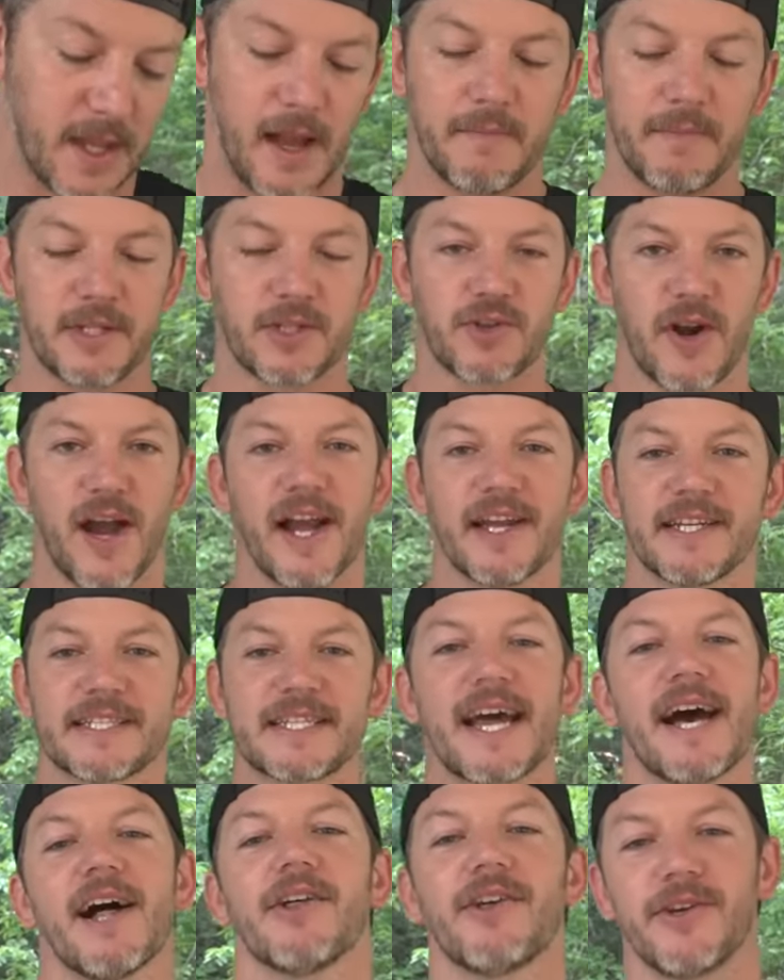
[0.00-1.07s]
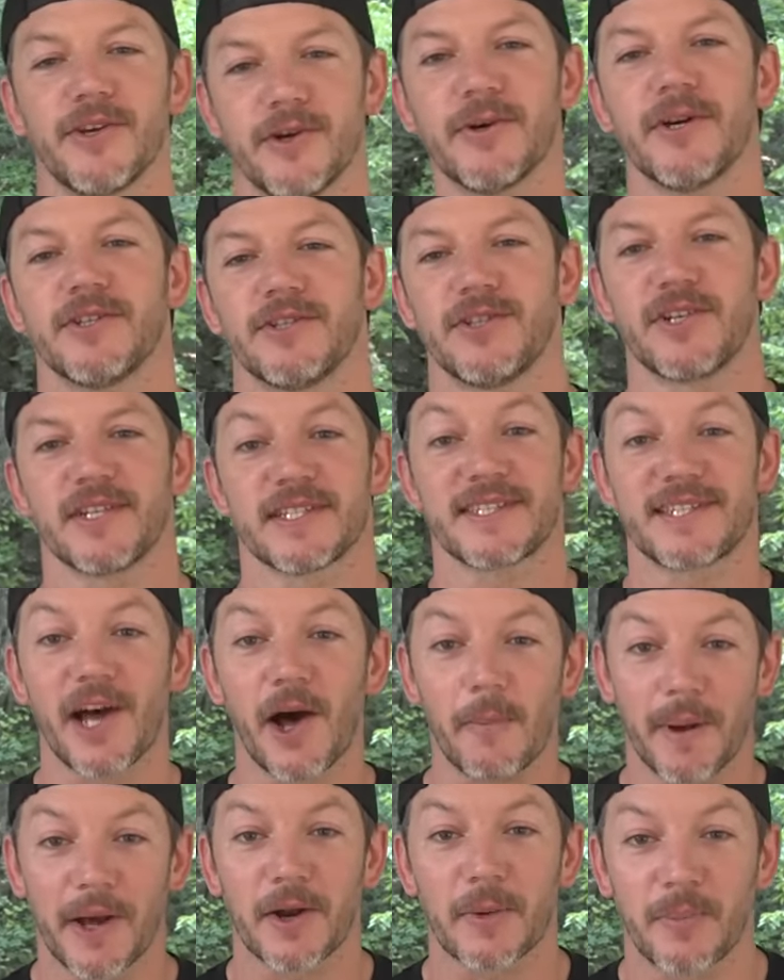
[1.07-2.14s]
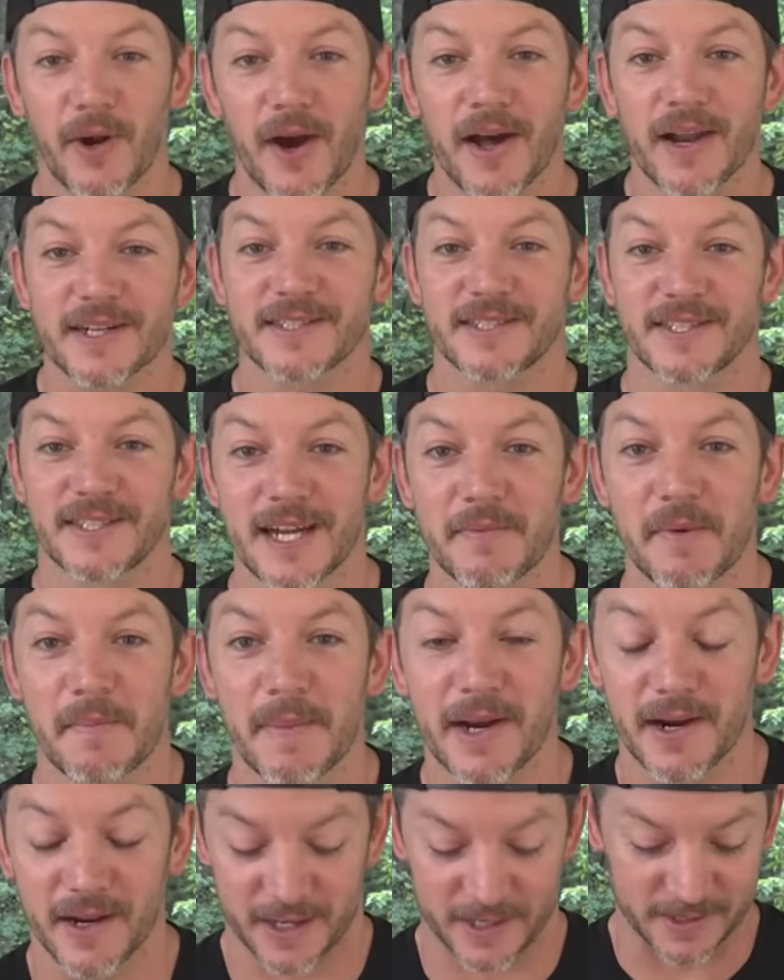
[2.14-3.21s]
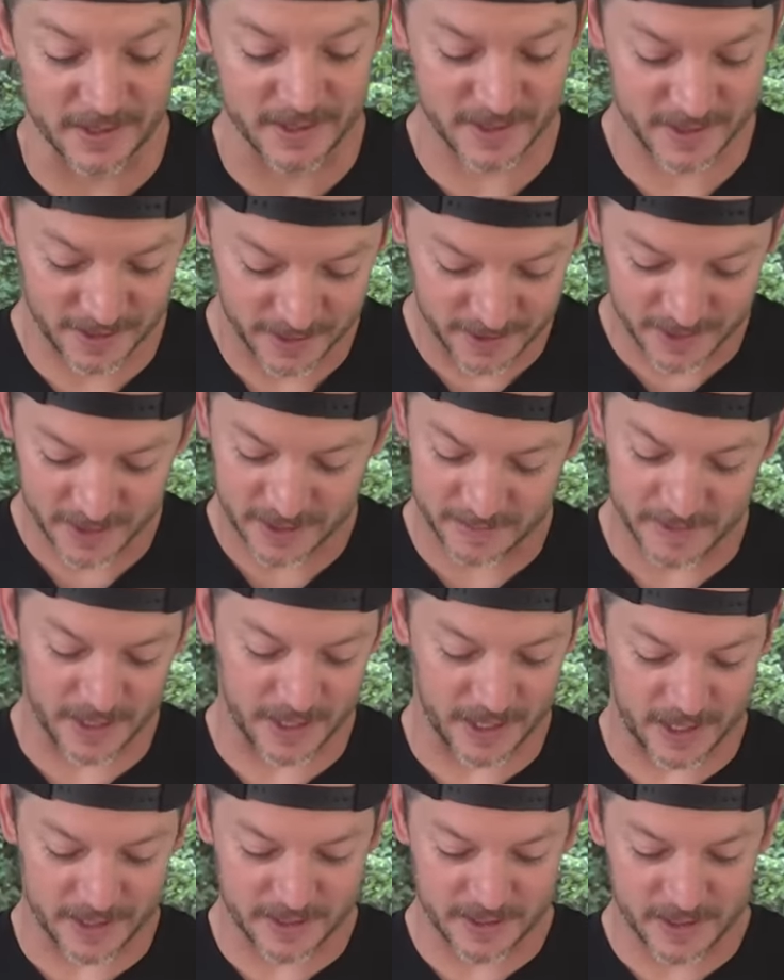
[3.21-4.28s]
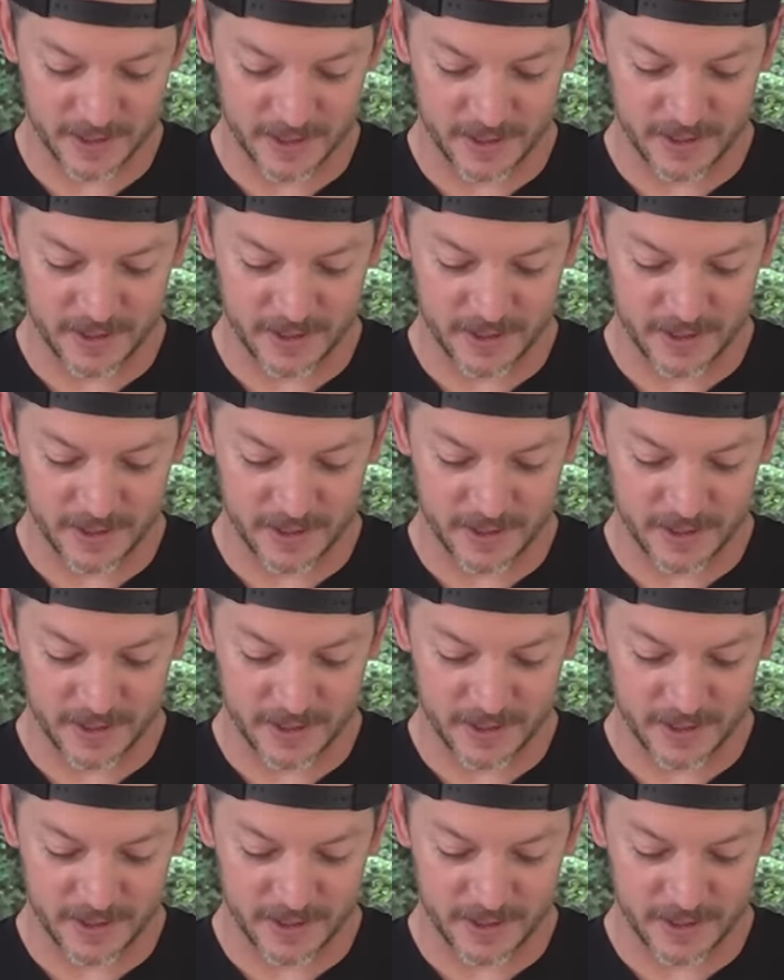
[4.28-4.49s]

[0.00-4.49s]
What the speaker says: I've been trying to tell you so you can sell better products to dumb Americans. Come on, guys.